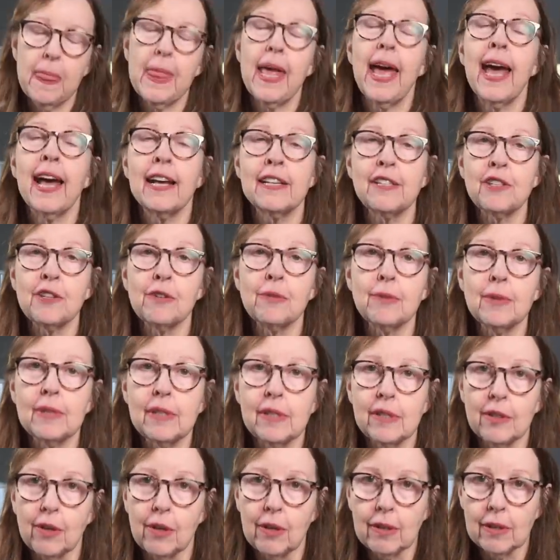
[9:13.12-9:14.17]
as a
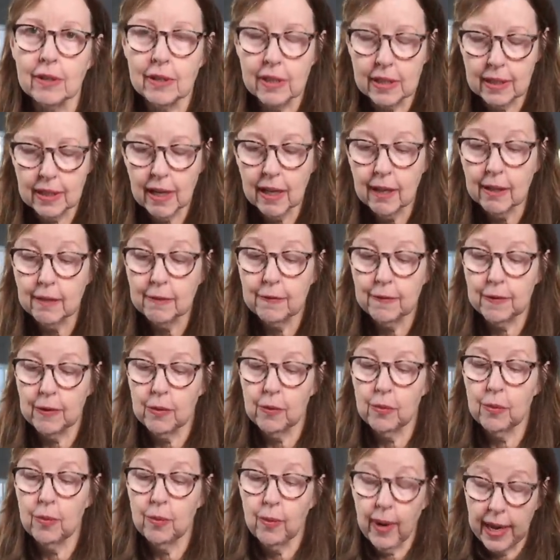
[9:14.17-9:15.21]
result
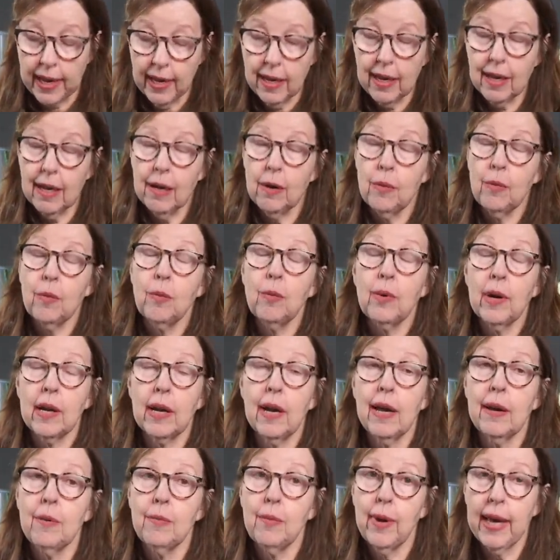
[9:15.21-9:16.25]
of weighing what
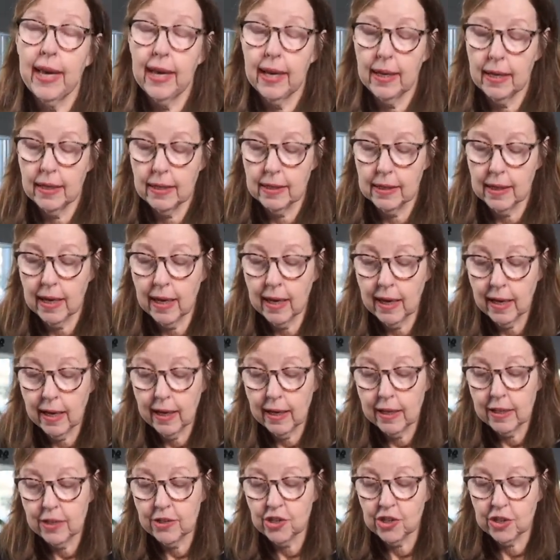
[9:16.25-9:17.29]
I weighed,
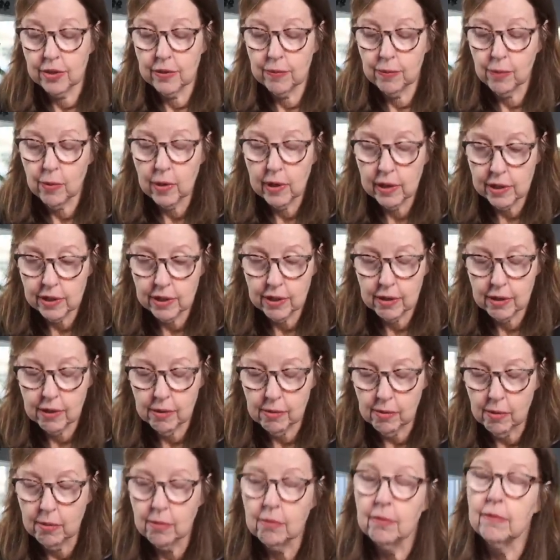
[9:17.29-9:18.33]
I just want to
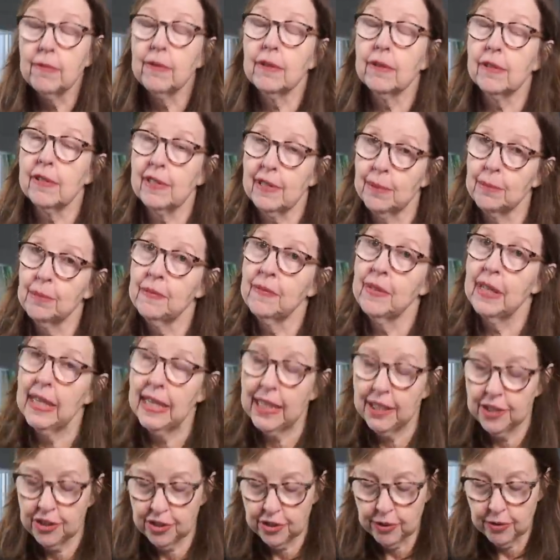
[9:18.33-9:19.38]
go over some of the
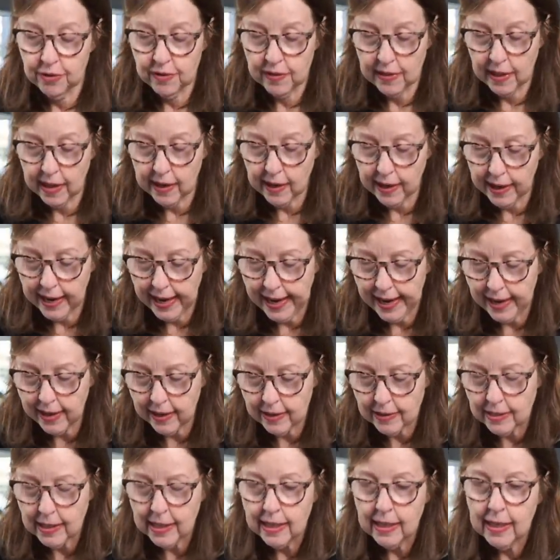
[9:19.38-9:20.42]
issues that I
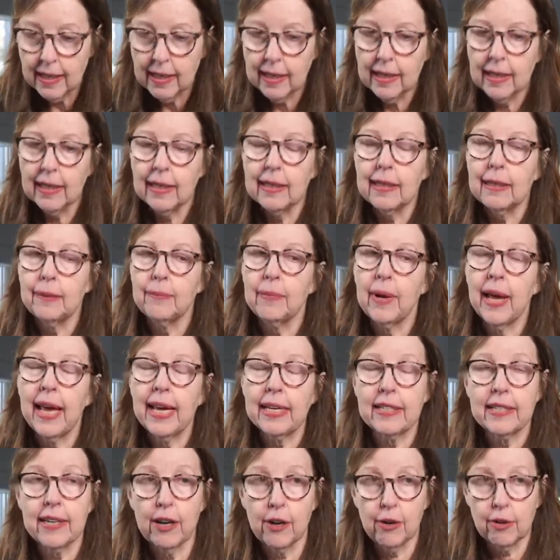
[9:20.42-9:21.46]
had. Um, I
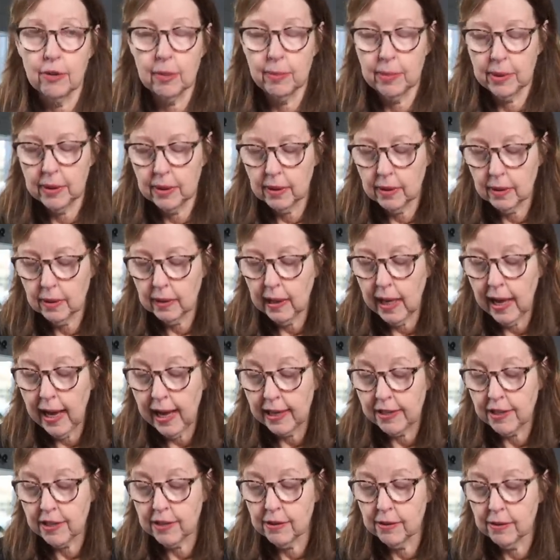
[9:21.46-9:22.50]
had terrible
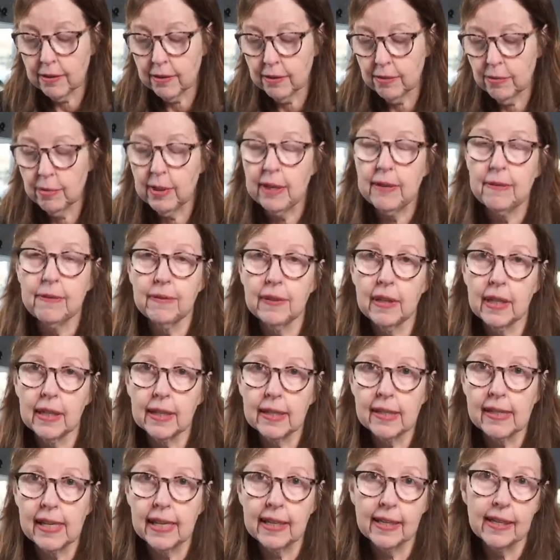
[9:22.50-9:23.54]
acid
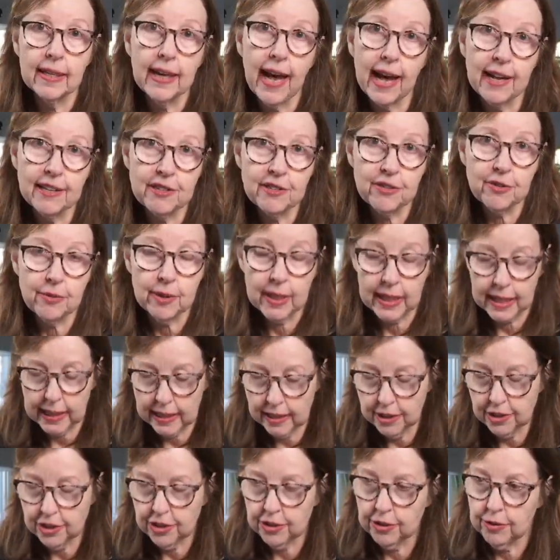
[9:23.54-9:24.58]
reflux and gastric
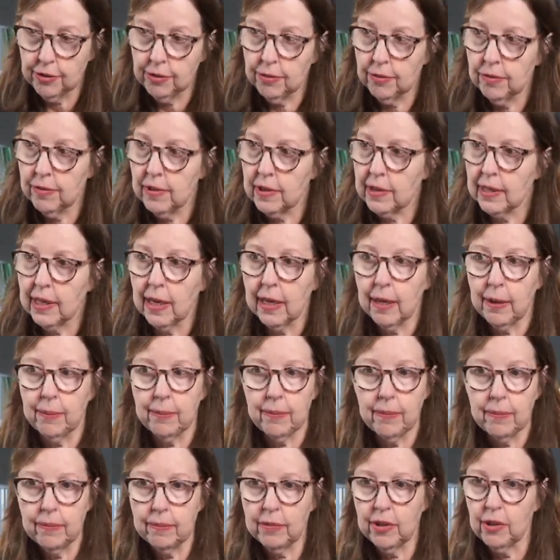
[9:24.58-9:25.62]
issues.
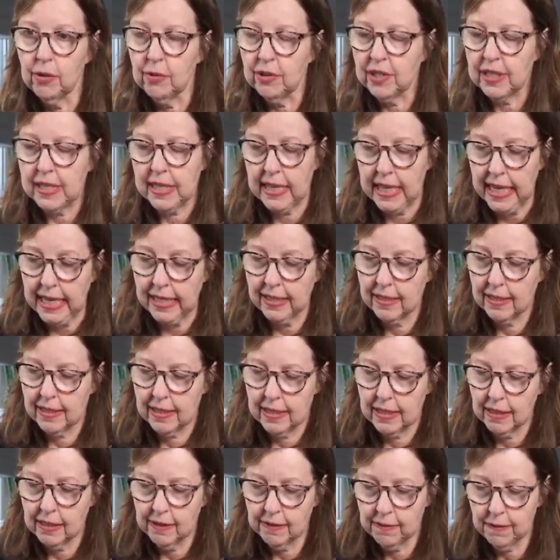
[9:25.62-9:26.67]
Um, you know, just things
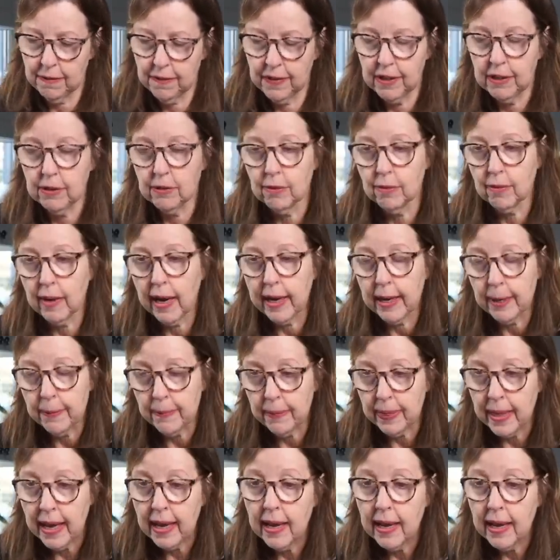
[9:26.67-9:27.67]
didn't feel right.